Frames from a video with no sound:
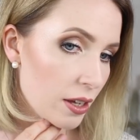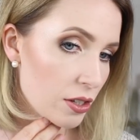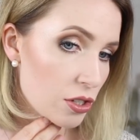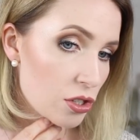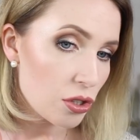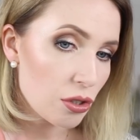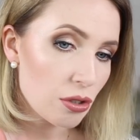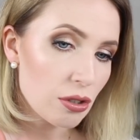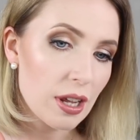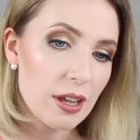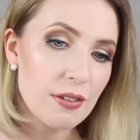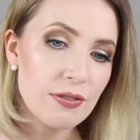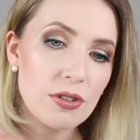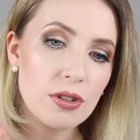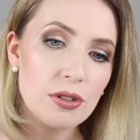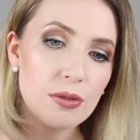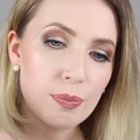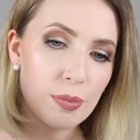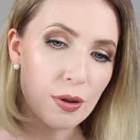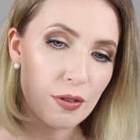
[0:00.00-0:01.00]
suit if
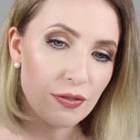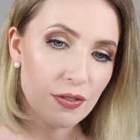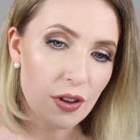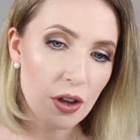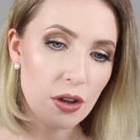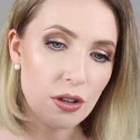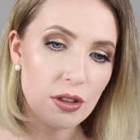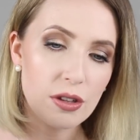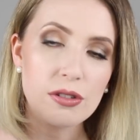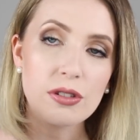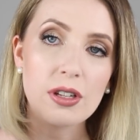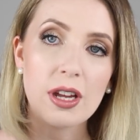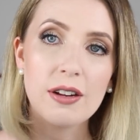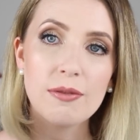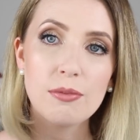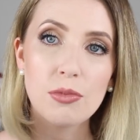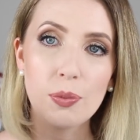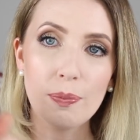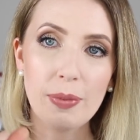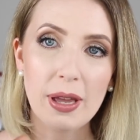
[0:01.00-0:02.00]
you prefer those kind
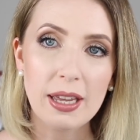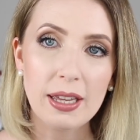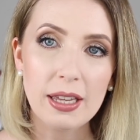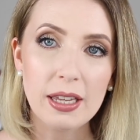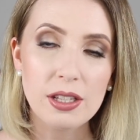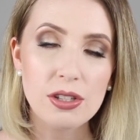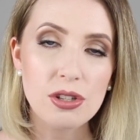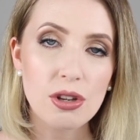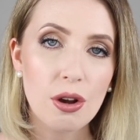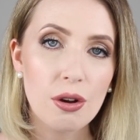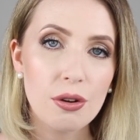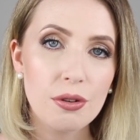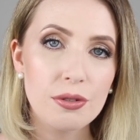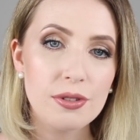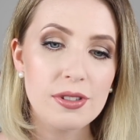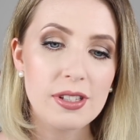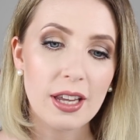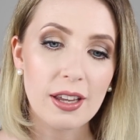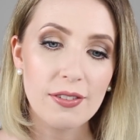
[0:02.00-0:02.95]
of more pinky tones.